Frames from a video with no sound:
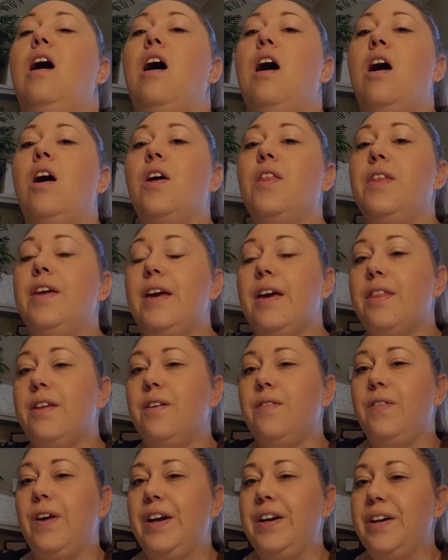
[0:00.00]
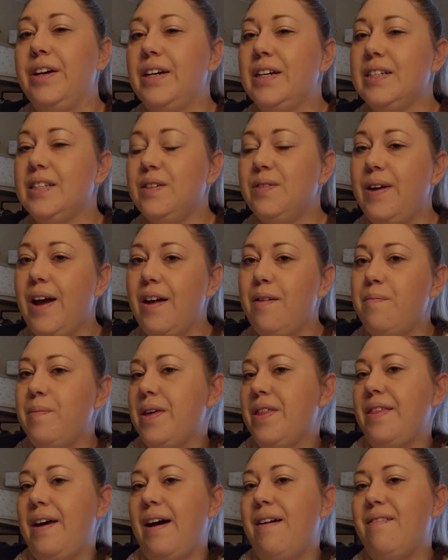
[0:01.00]
all the other vendors around
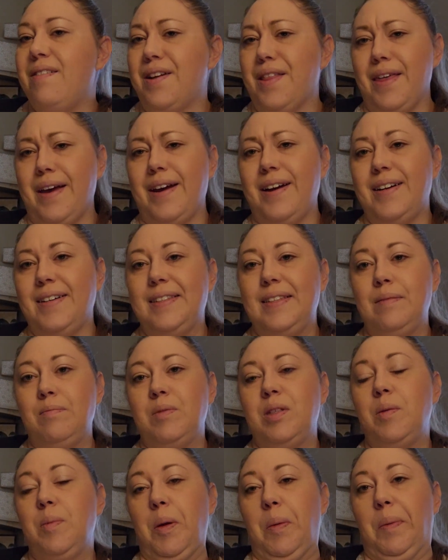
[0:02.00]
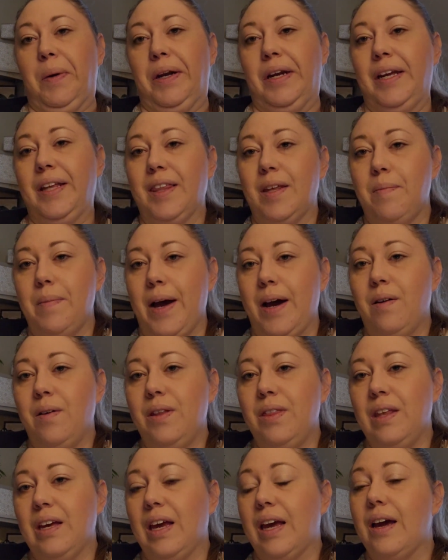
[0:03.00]
me that were there seemed to be putting them
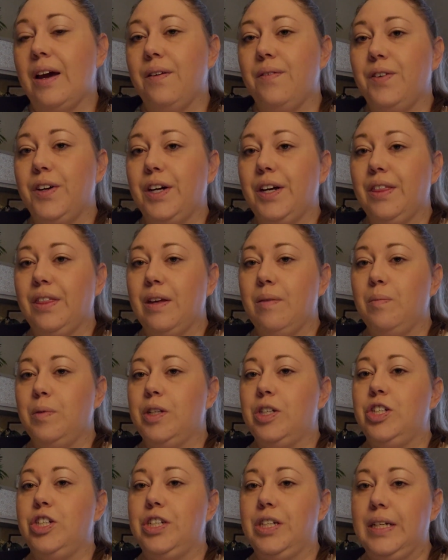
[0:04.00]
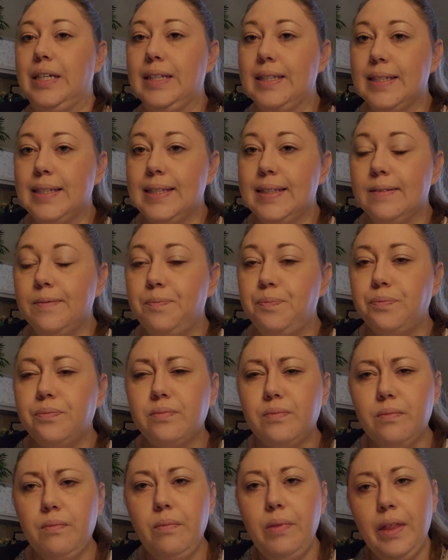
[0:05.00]
out and then covering them with sheets
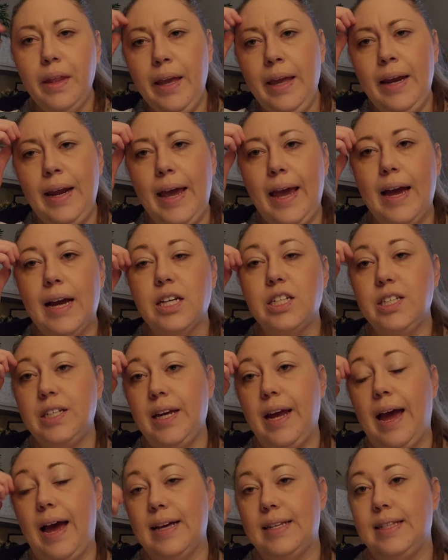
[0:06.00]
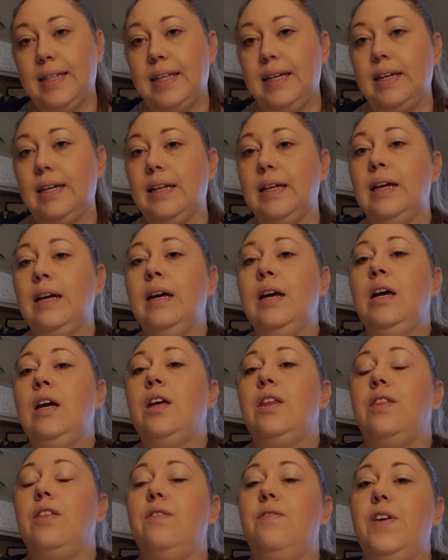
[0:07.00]
and i actually asked the
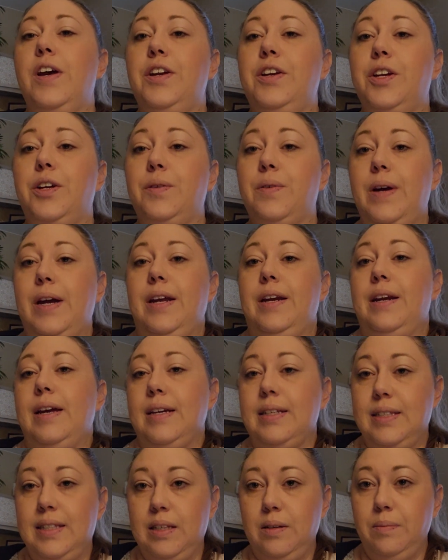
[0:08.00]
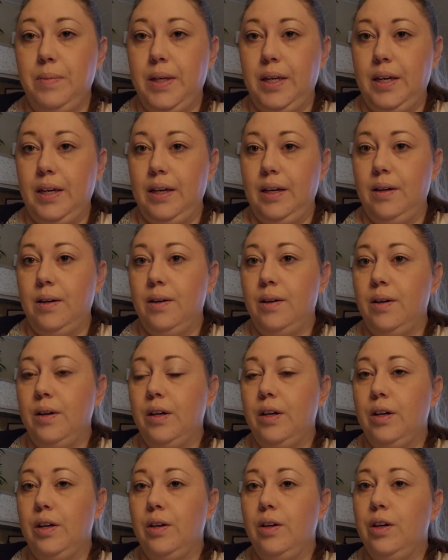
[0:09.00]
the vendor right next to me
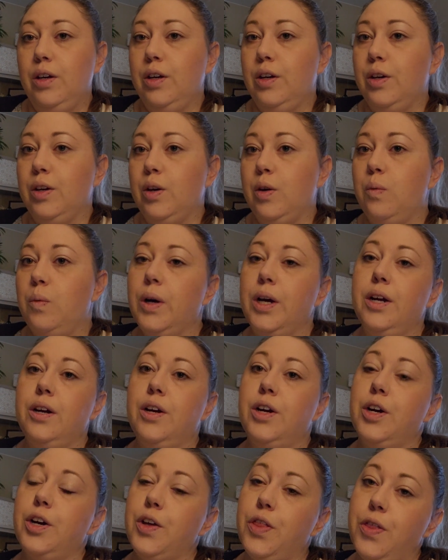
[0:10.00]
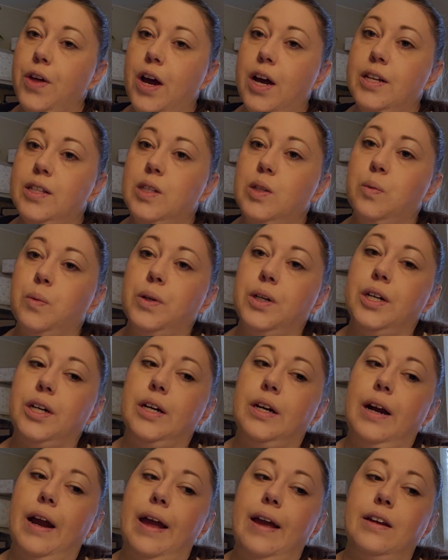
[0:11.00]
you know, what her thoughts
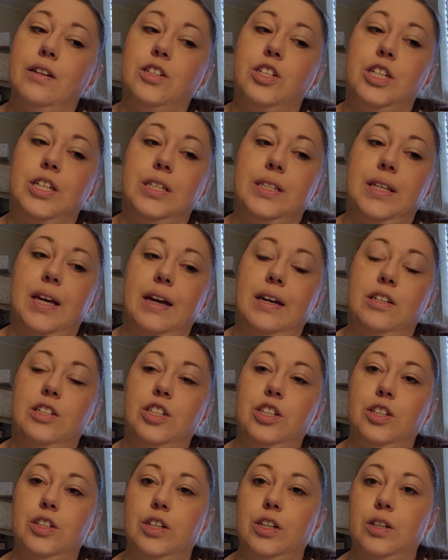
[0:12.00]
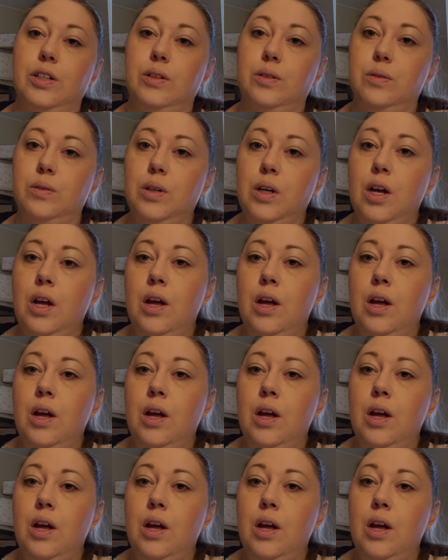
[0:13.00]
were. And she said, you know,